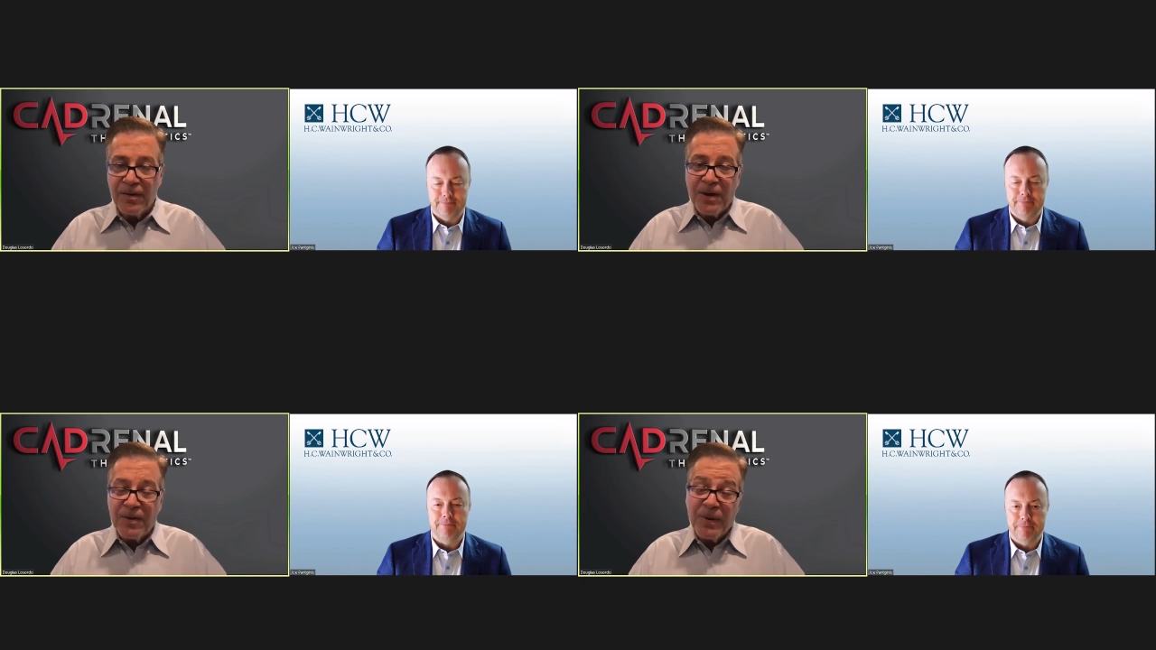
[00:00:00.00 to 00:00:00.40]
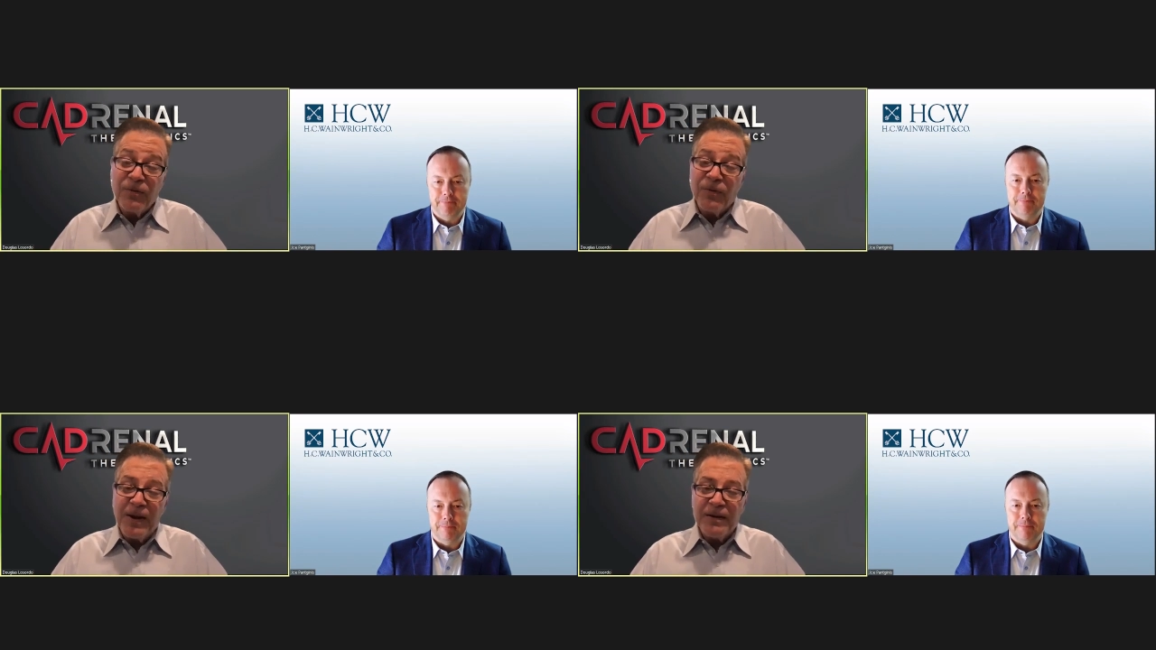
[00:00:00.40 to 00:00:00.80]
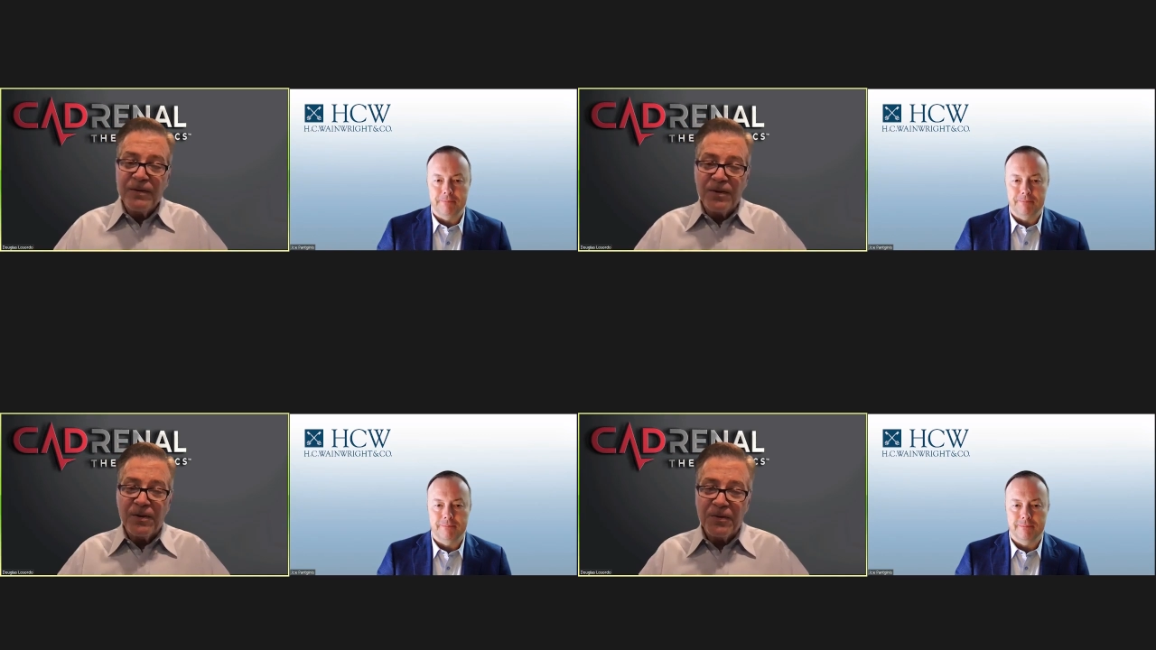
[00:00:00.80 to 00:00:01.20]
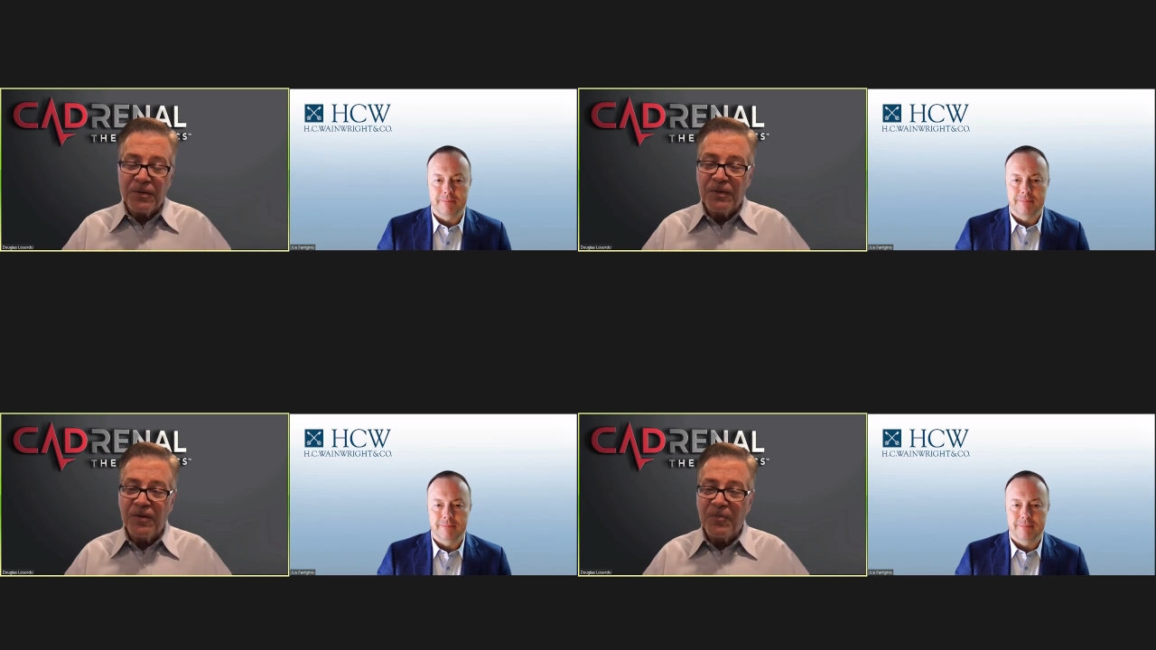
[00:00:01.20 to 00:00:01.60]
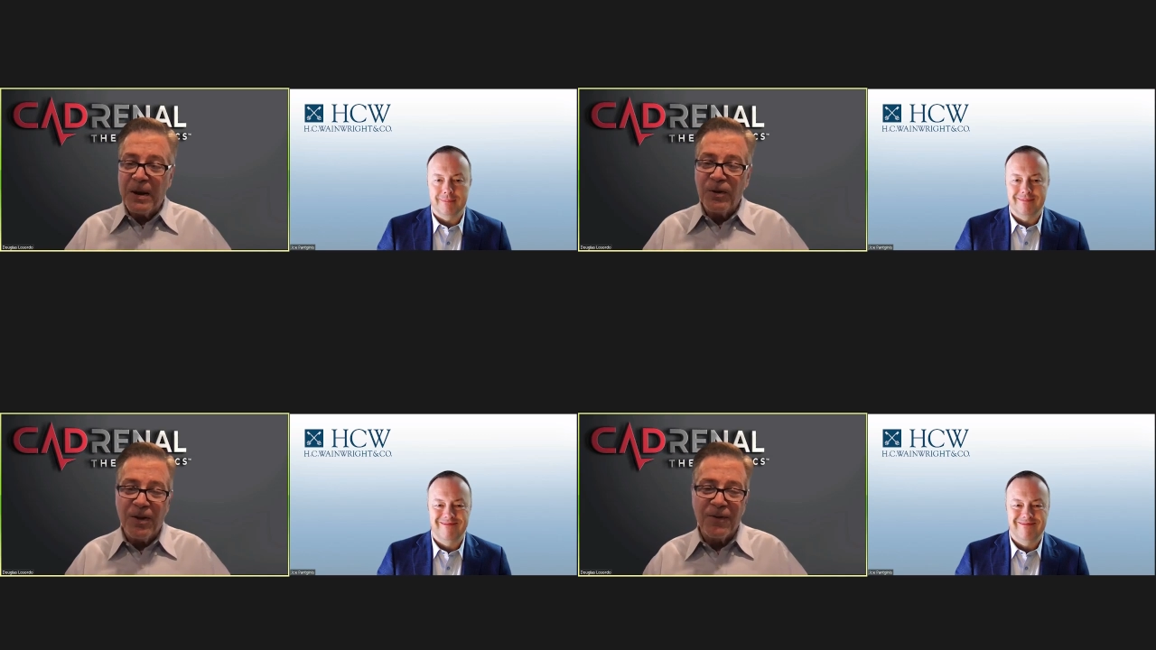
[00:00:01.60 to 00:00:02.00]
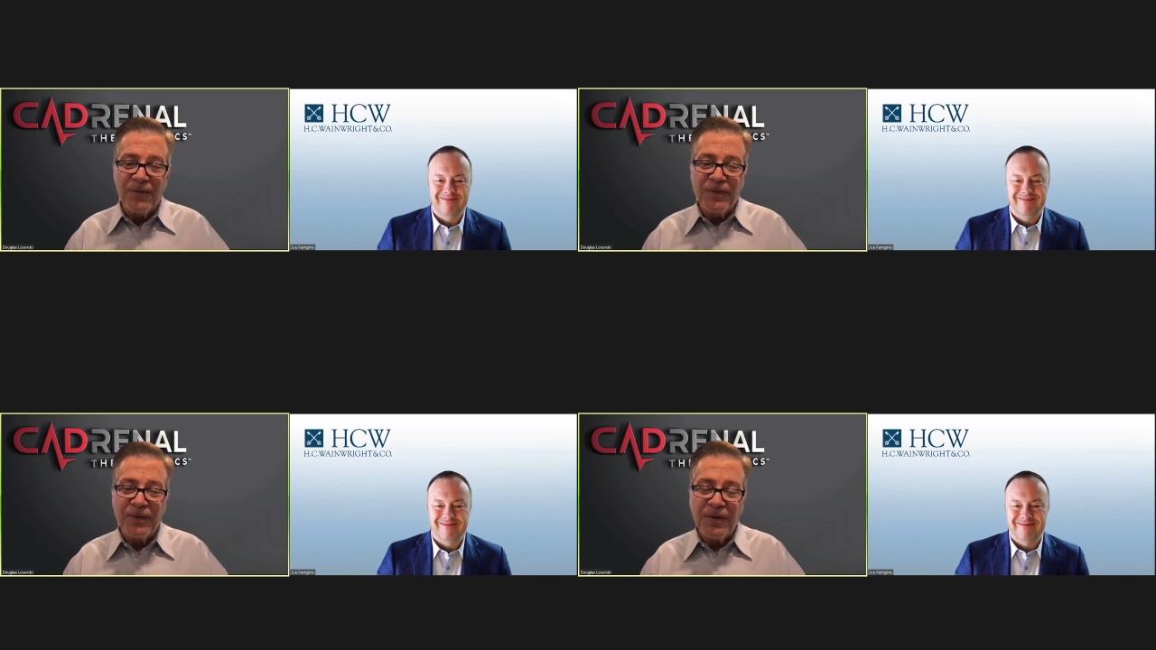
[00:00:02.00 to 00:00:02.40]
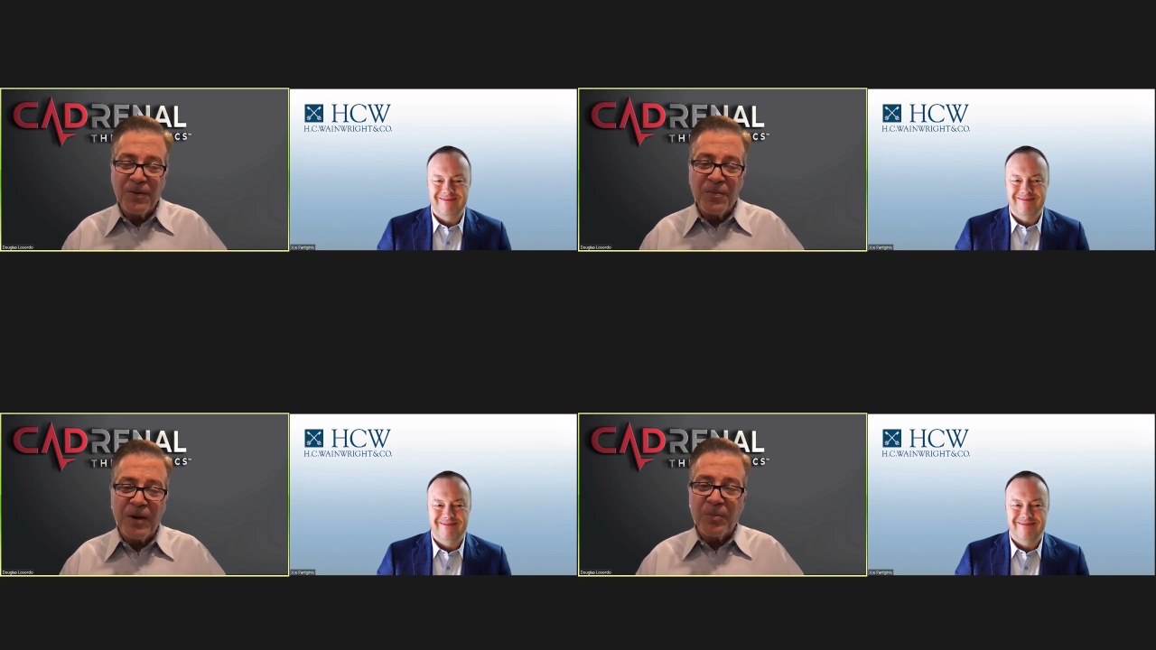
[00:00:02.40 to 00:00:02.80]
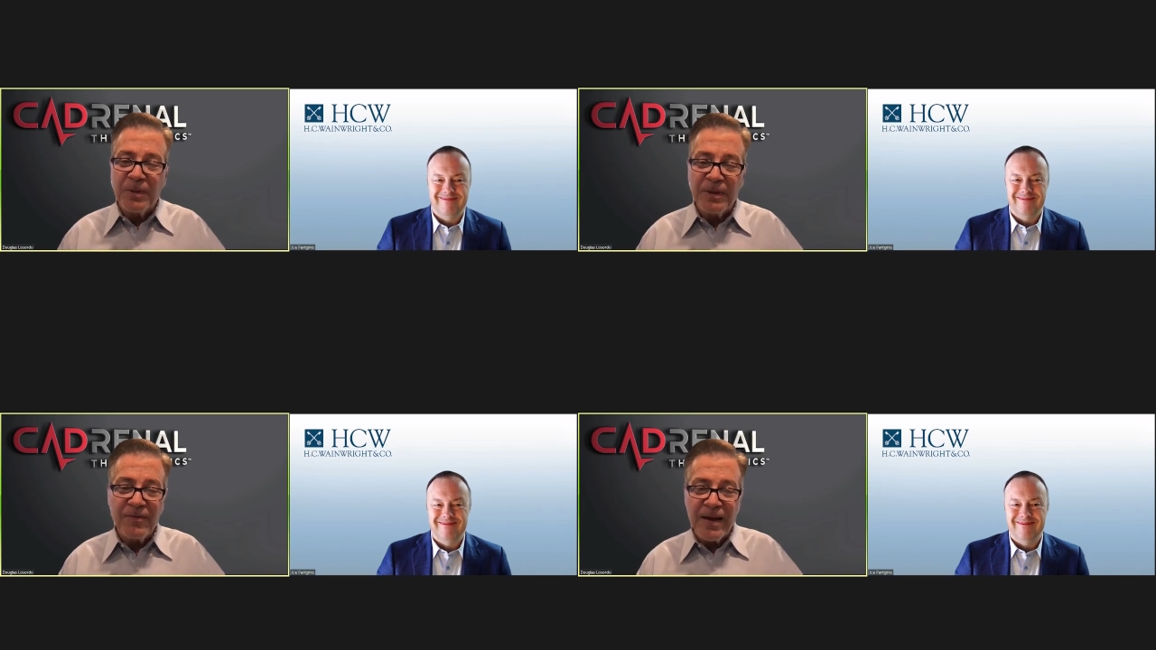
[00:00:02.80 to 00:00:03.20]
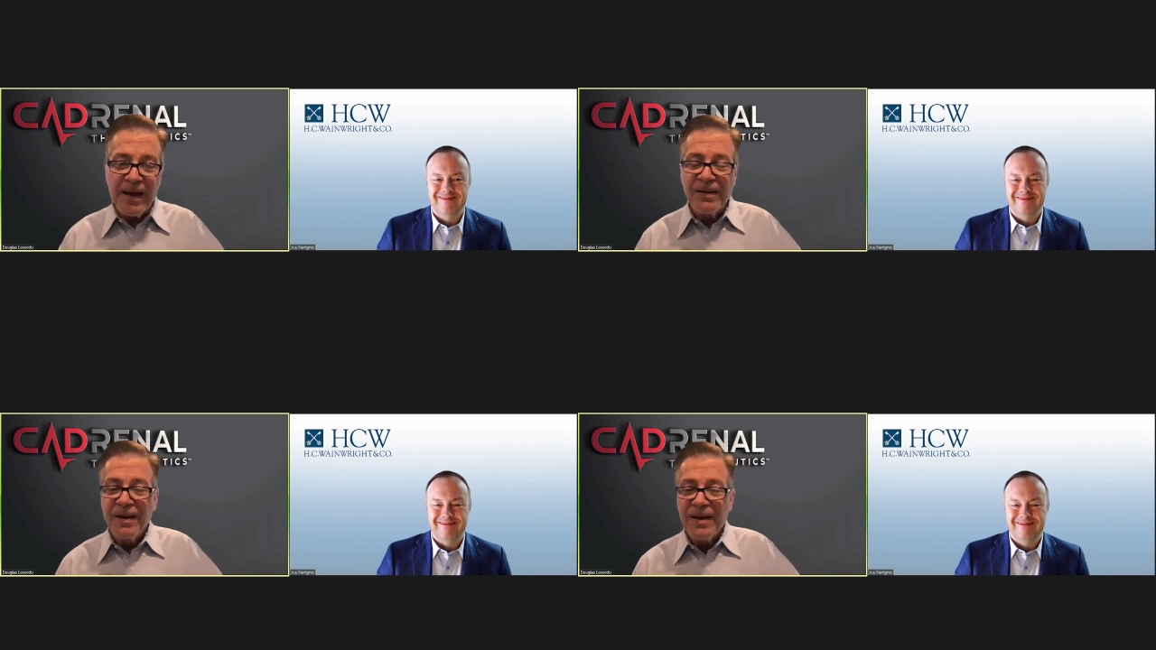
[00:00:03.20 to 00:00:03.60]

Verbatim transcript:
Speaker 1: Okay, well, that's fine. You know, you're the chief medical officer, you better believe that.